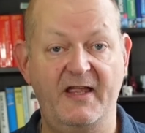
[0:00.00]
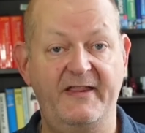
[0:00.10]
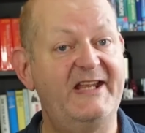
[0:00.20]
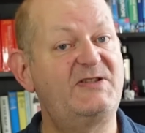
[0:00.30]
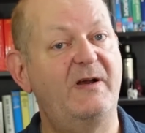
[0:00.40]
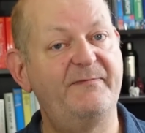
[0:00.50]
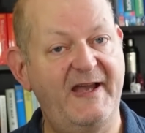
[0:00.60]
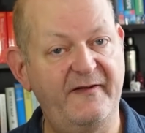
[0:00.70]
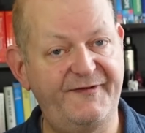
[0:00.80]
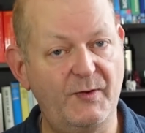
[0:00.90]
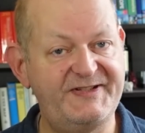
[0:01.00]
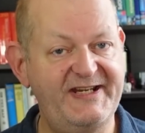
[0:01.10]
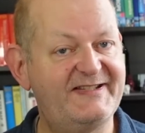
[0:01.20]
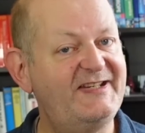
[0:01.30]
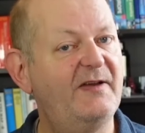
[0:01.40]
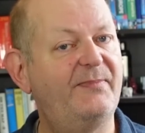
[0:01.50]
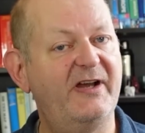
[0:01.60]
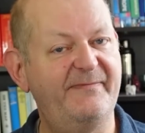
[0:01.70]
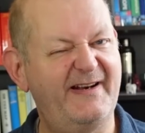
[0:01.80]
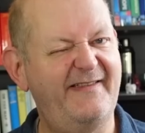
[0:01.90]
That's £1.40 a tier
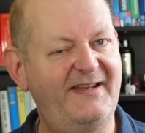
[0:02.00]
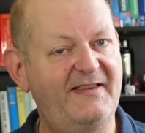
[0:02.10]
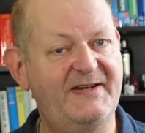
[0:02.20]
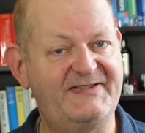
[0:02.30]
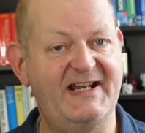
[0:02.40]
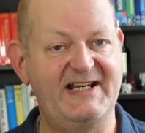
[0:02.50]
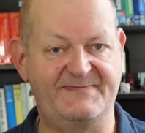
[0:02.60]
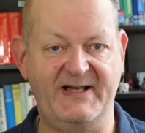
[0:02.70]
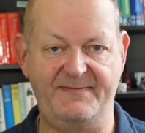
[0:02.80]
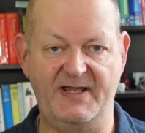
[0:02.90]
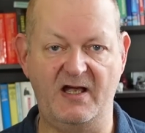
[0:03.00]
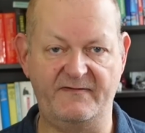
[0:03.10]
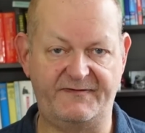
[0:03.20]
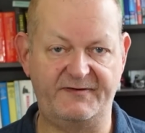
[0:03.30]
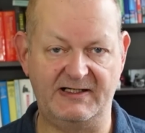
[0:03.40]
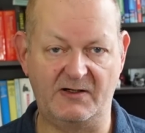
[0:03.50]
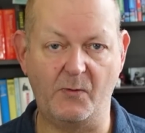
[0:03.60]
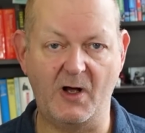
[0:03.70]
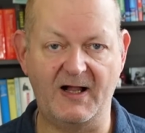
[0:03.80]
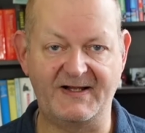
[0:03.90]
point, but I think those days may be over for a little
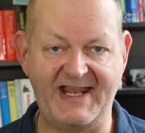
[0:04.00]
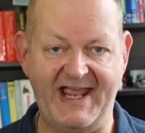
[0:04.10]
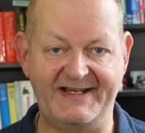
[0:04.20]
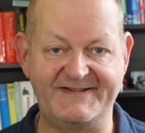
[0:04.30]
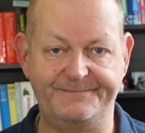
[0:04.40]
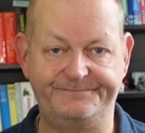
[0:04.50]
while yet.